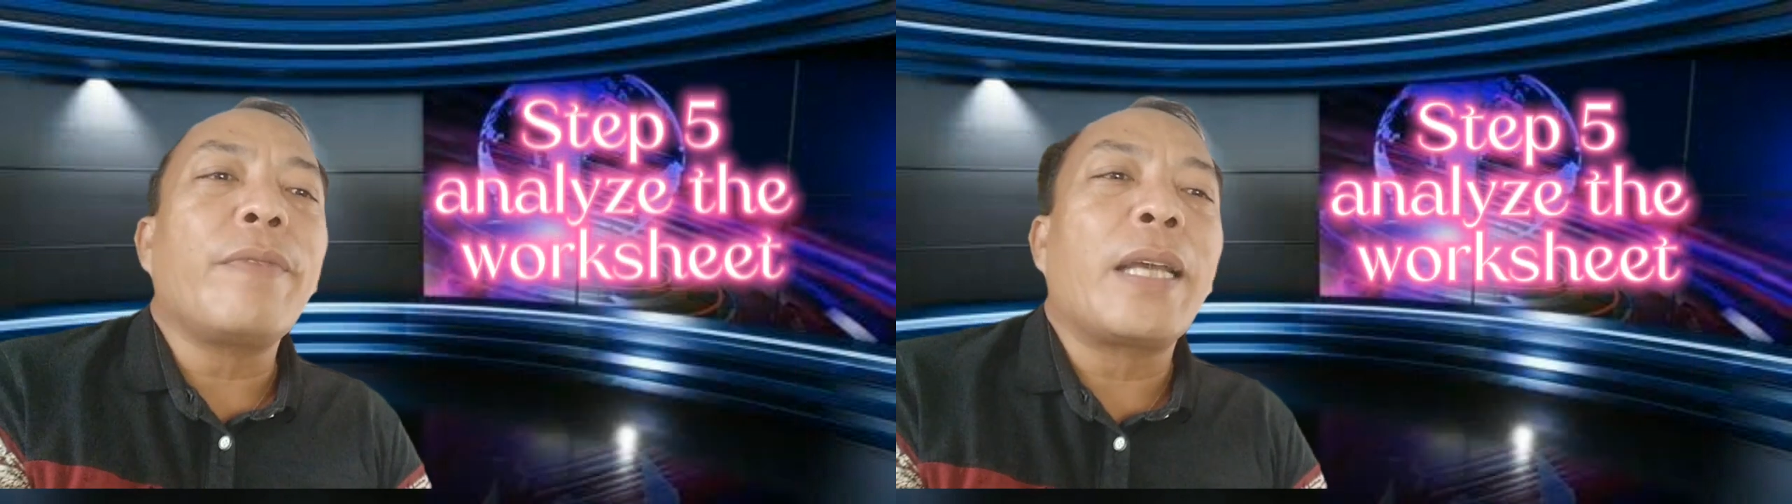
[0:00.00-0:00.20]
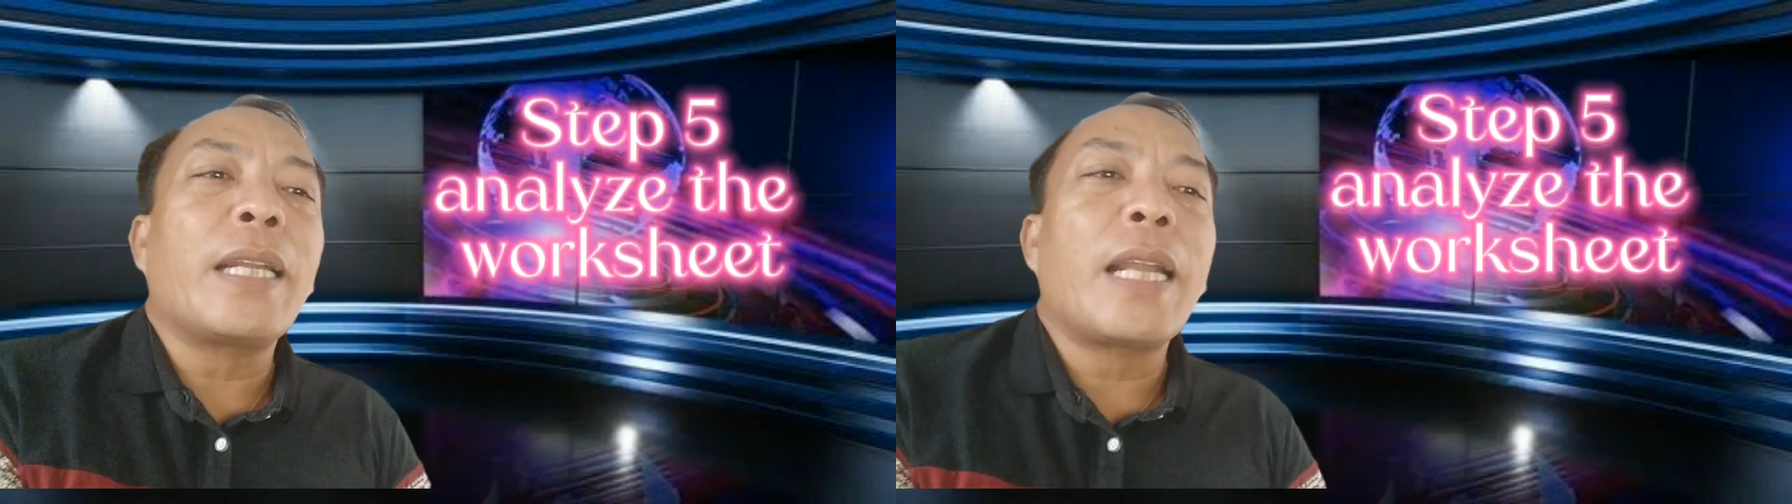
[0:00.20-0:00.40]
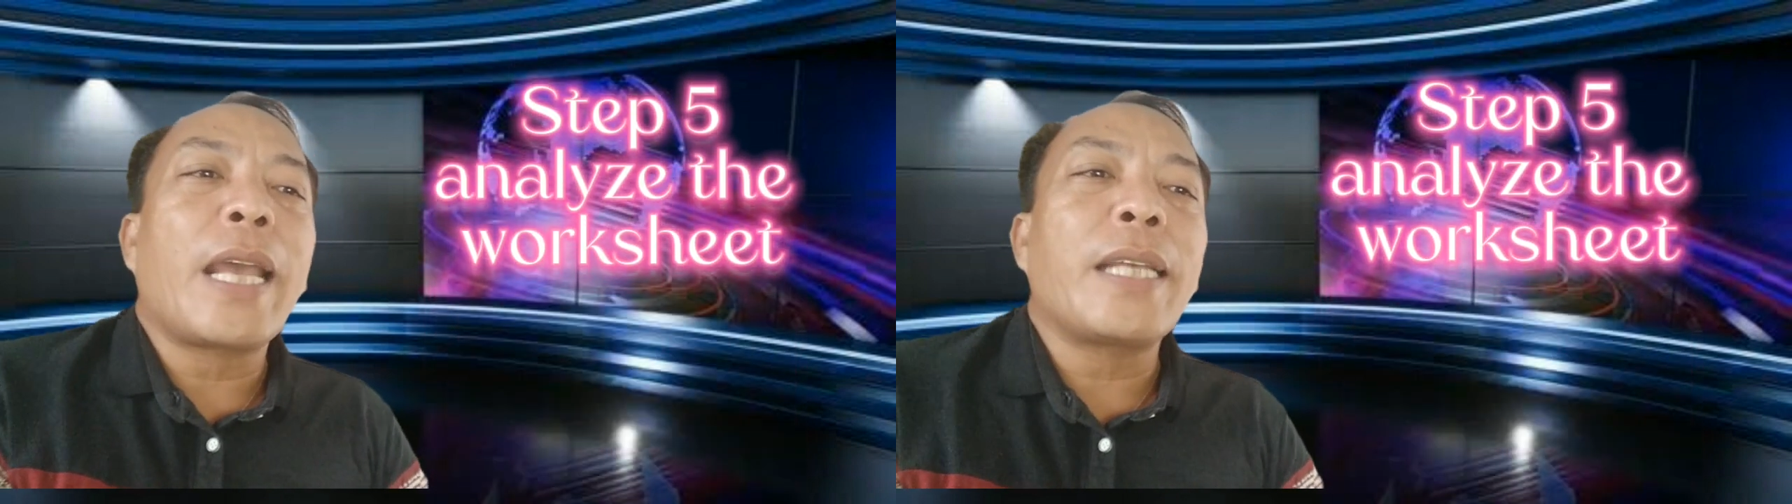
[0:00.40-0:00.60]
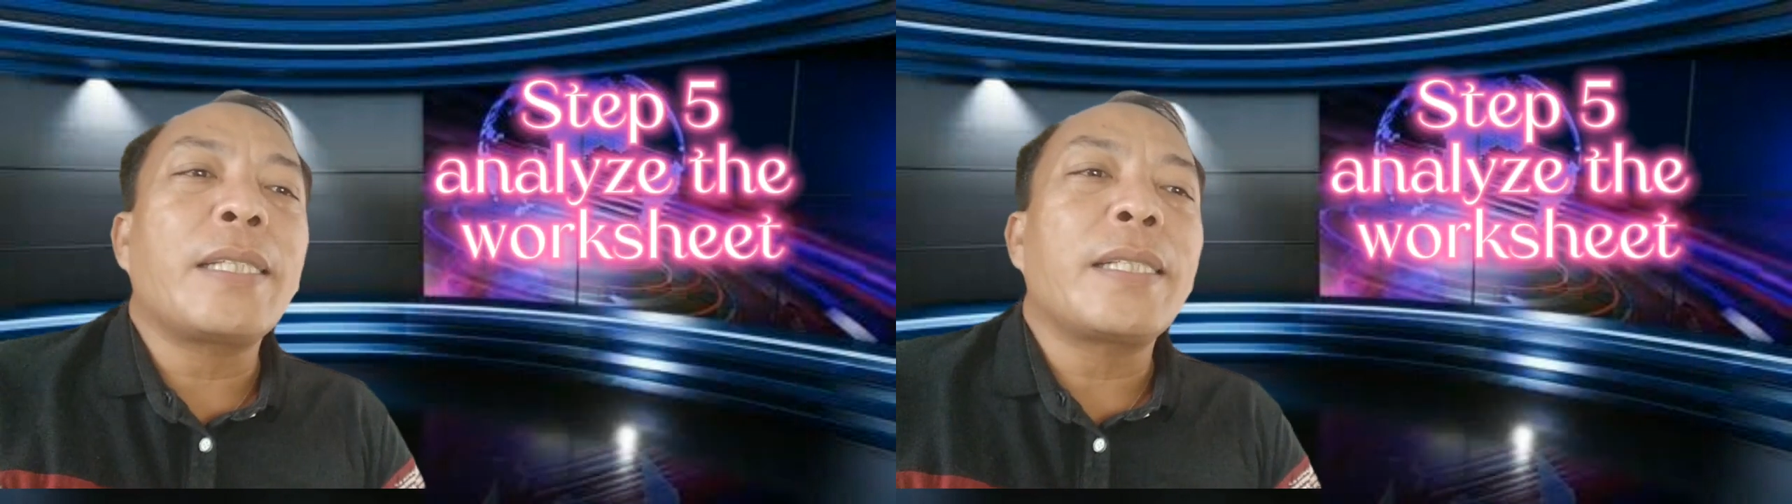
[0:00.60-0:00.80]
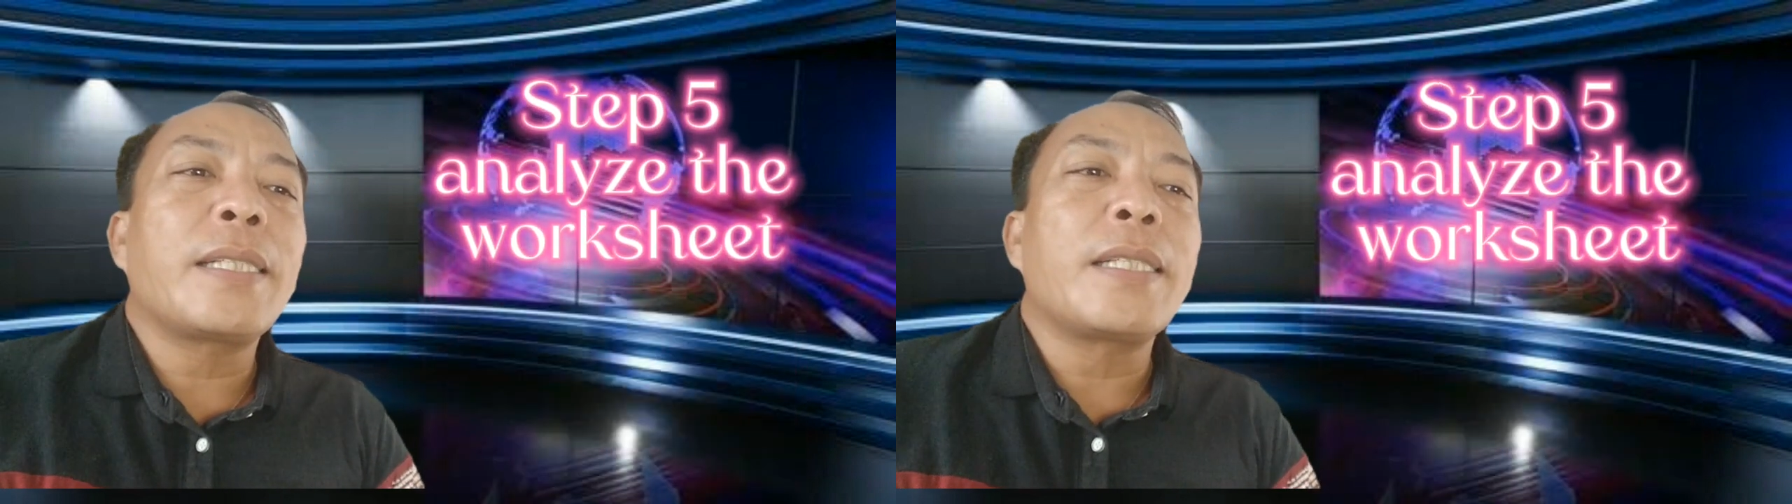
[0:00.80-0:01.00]

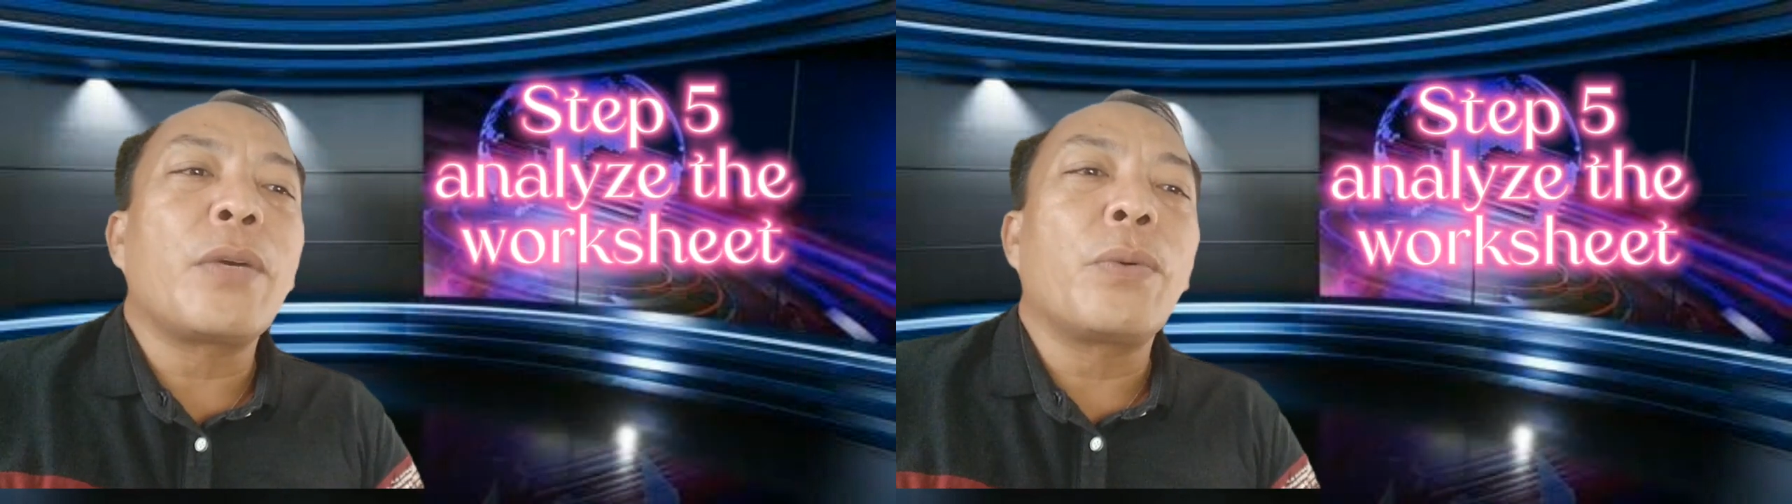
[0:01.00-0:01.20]
analyze the